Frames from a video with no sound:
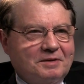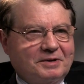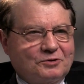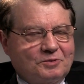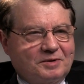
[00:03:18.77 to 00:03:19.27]

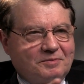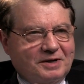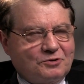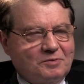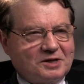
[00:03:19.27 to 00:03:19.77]

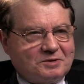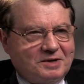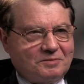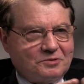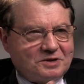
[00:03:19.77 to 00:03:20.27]

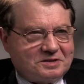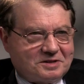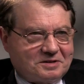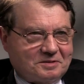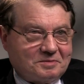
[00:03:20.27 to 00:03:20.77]
mycoplasma are more
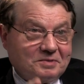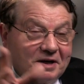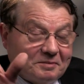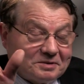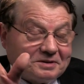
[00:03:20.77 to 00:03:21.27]
resistant,
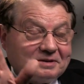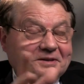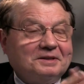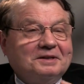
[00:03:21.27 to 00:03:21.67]
perhaps.